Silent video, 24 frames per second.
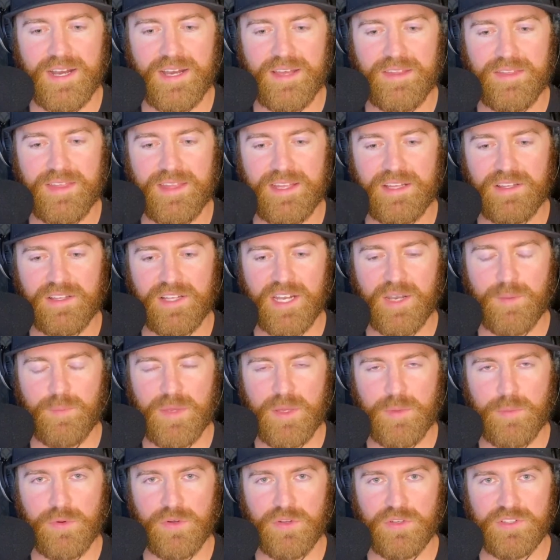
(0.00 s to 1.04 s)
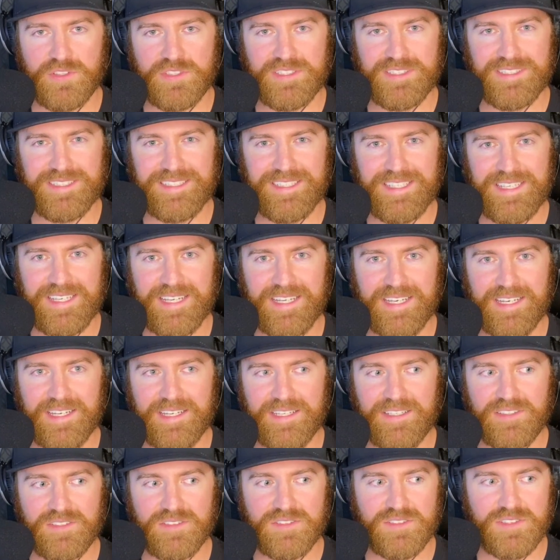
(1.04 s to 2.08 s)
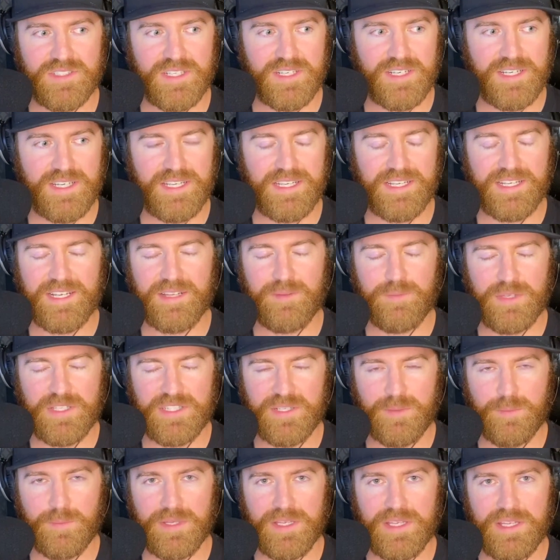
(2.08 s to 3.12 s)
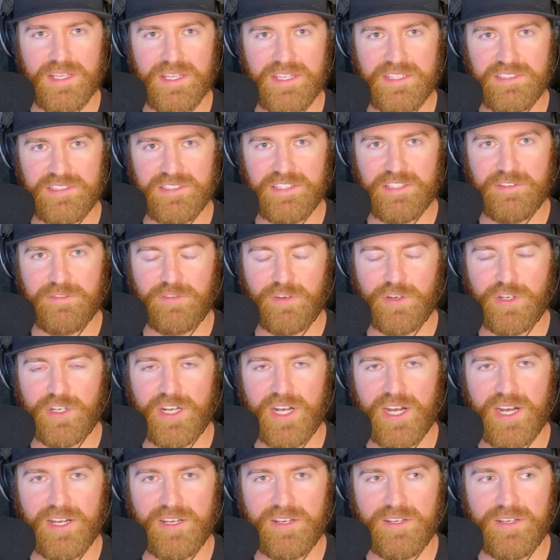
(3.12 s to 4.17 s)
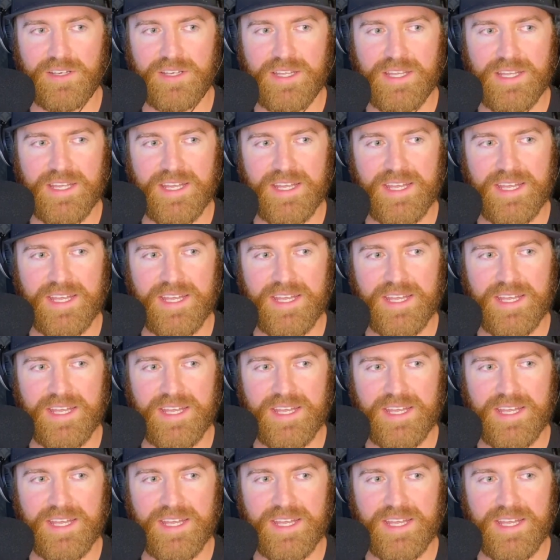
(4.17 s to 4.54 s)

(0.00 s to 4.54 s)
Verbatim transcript: I think a lot of people see it as uh, it can be something easily forgotten,